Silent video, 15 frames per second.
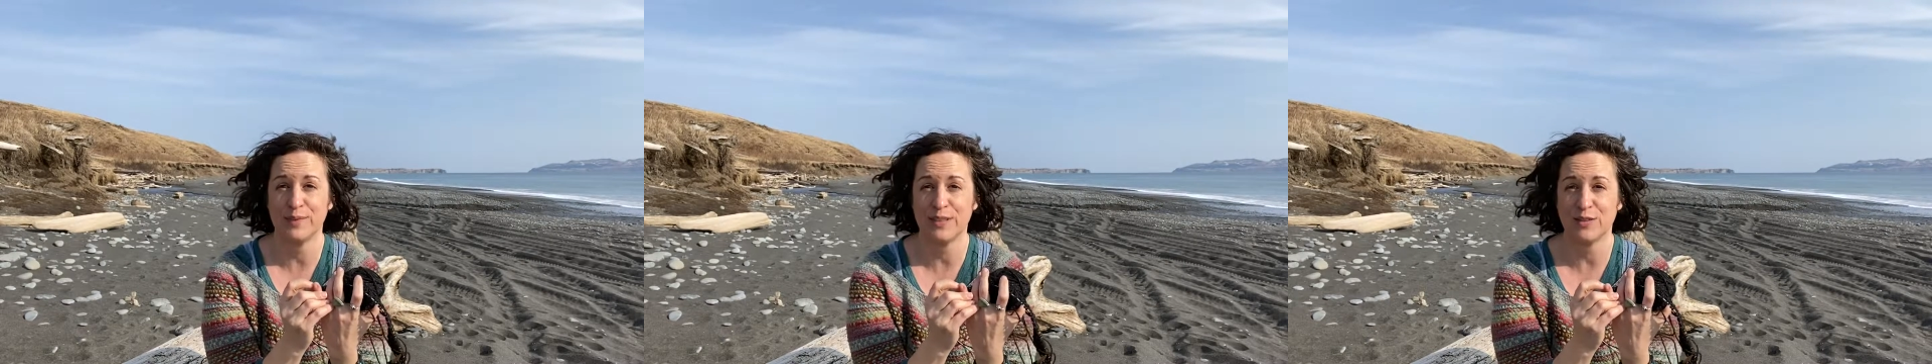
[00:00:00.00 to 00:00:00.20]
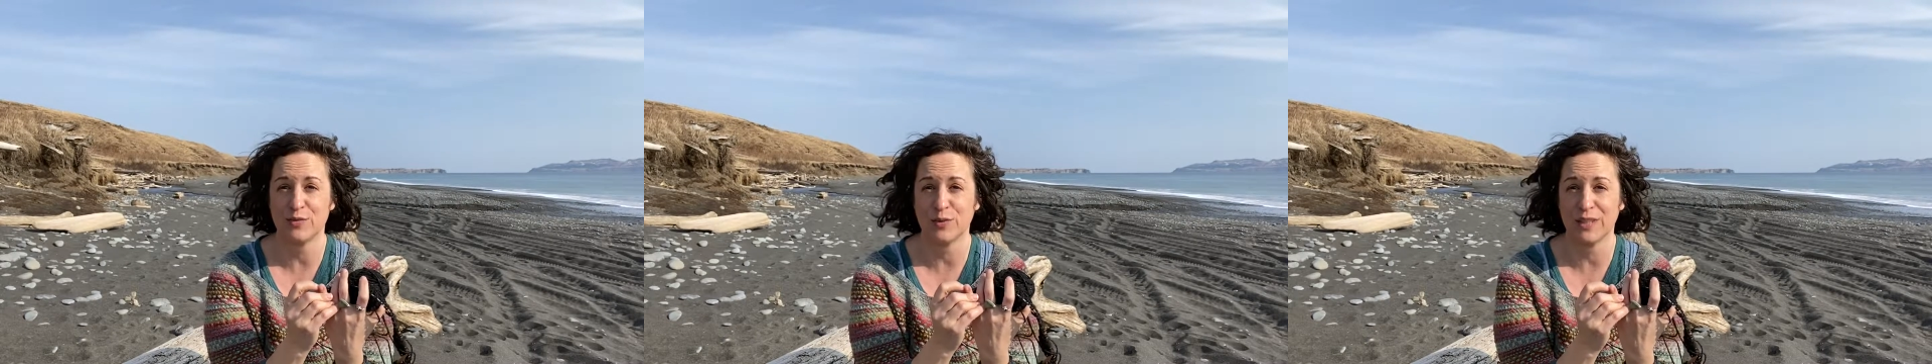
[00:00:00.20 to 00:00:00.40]

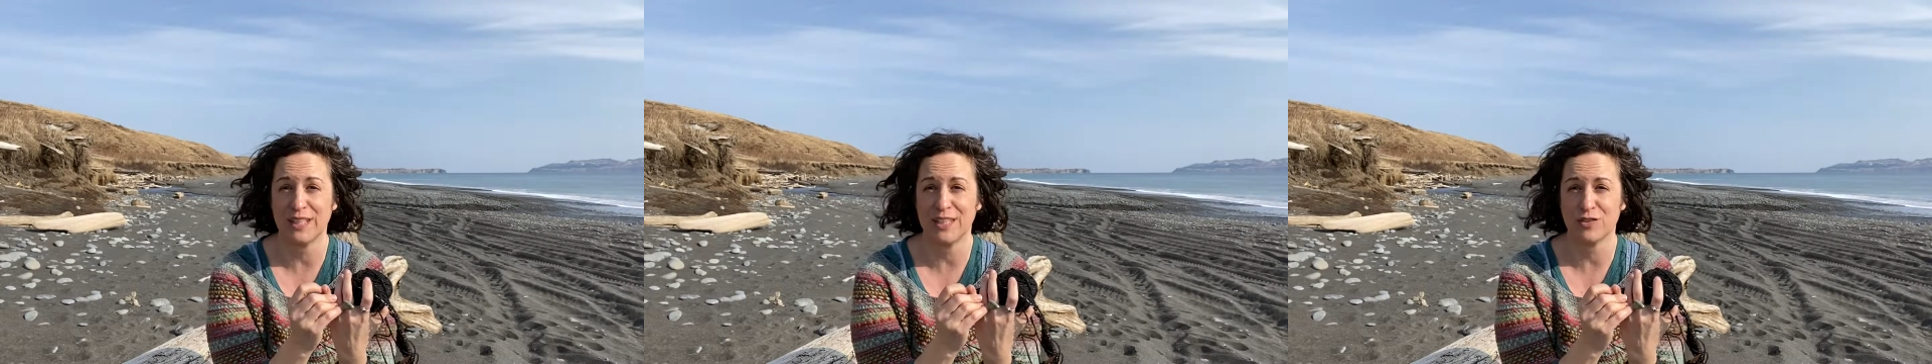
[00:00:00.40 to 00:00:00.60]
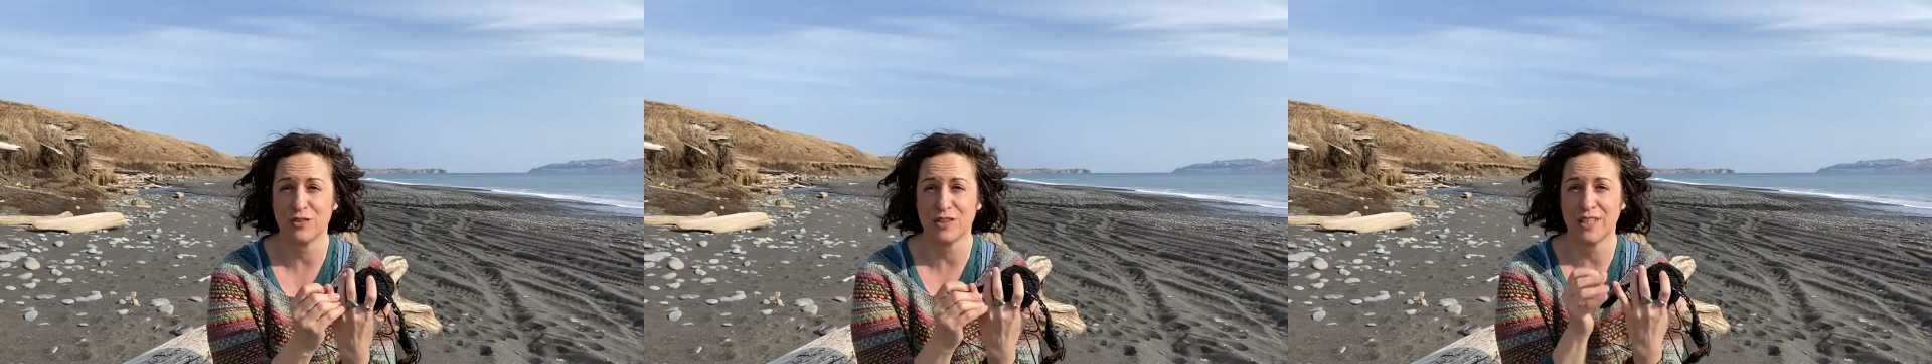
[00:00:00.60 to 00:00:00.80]
It's really
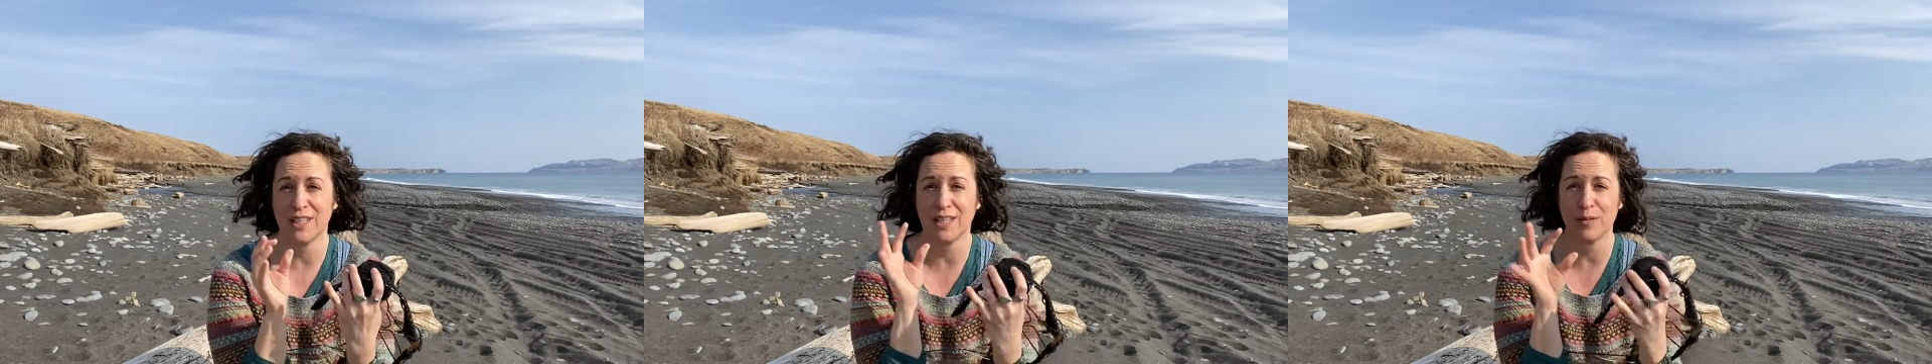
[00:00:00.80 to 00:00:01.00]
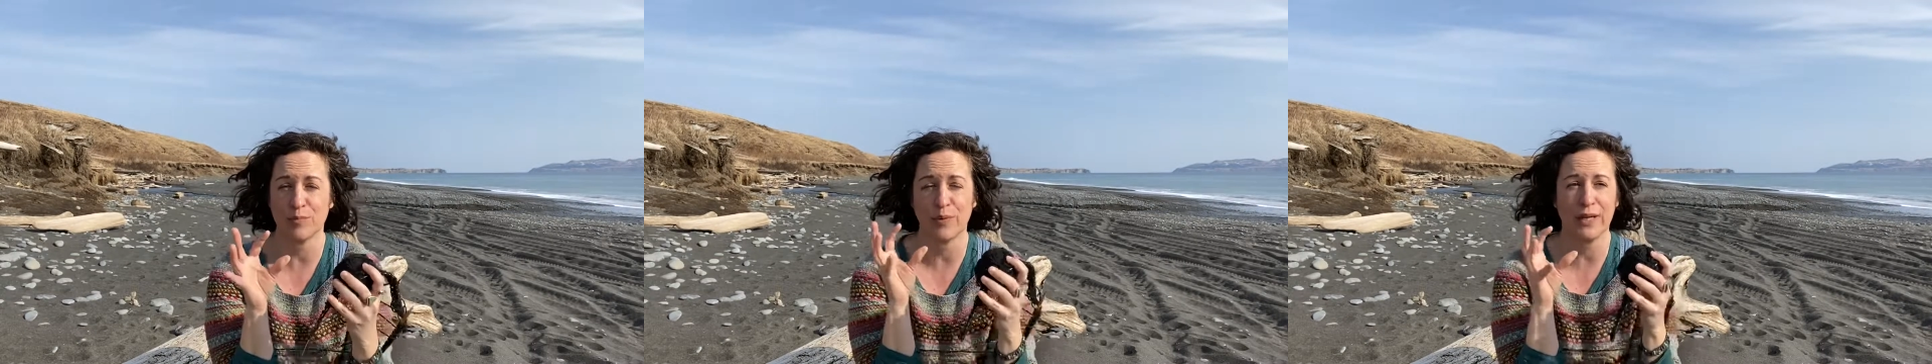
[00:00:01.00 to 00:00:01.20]
interesting.
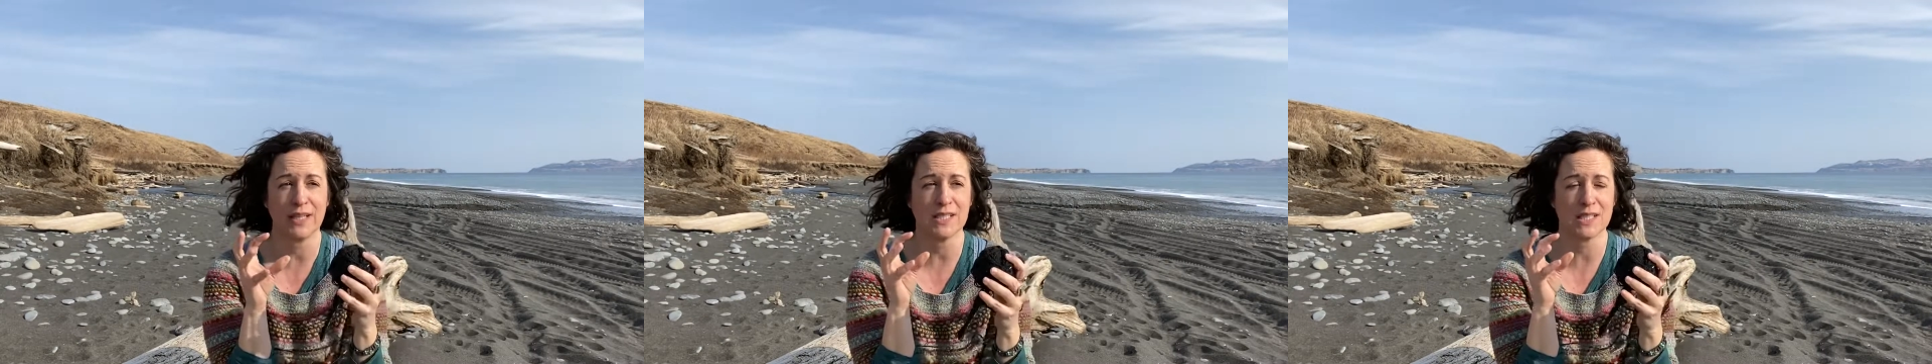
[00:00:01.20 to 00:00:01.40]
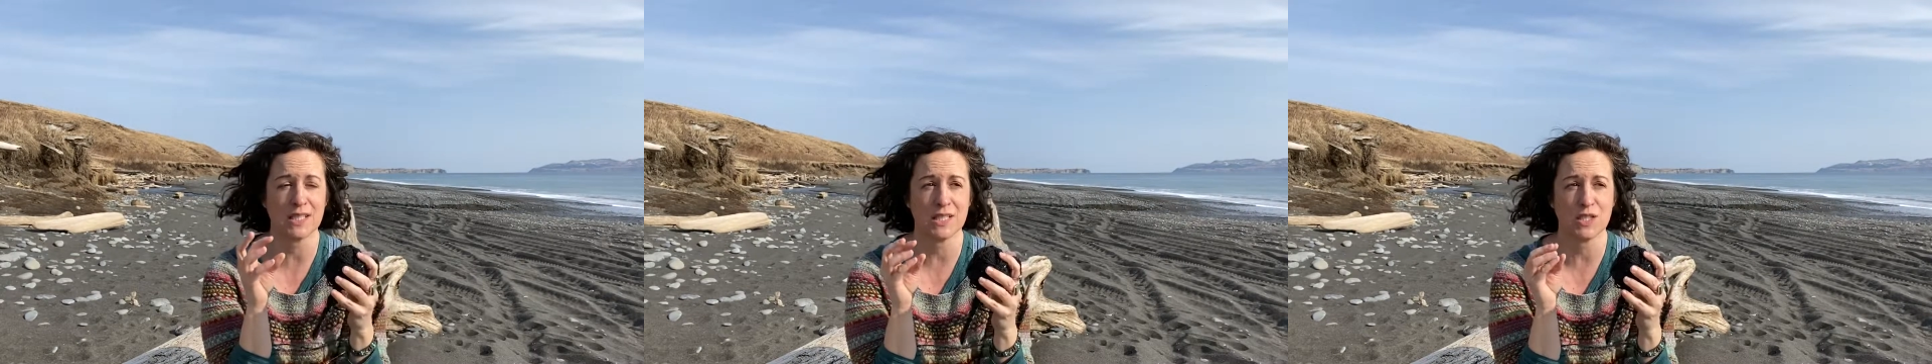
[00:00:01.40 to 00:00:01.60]
It
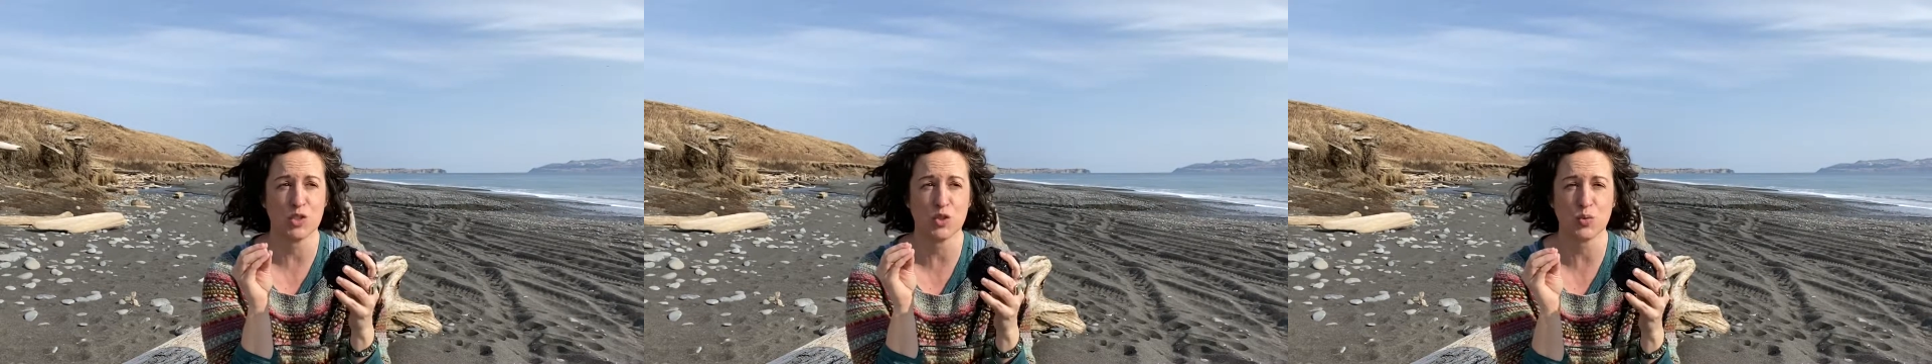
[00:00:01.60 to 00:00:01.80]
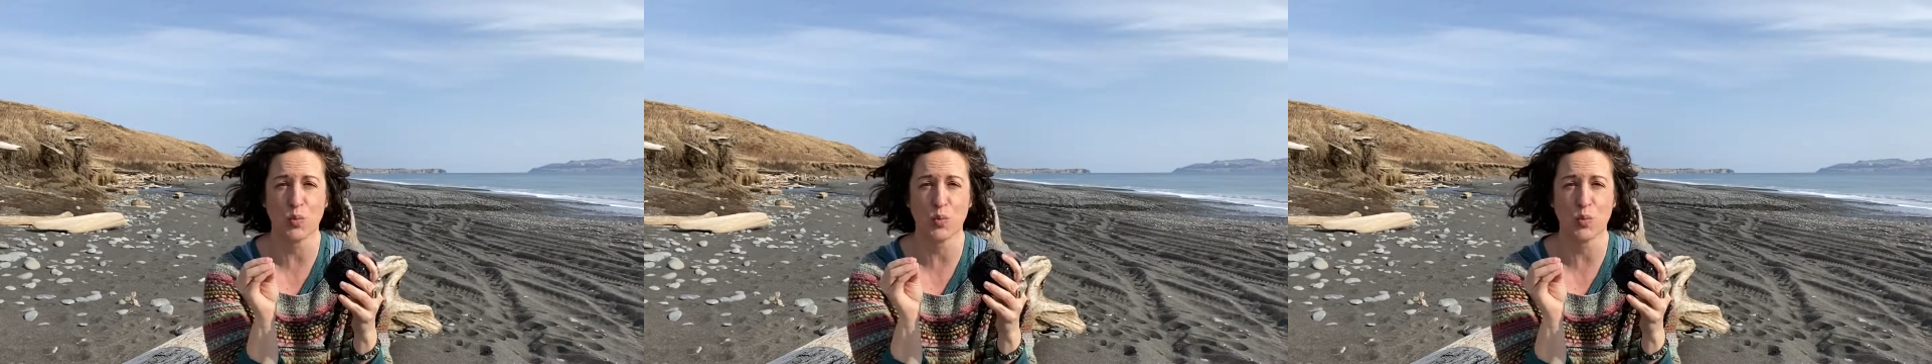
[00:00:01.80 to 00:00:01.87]
breaks this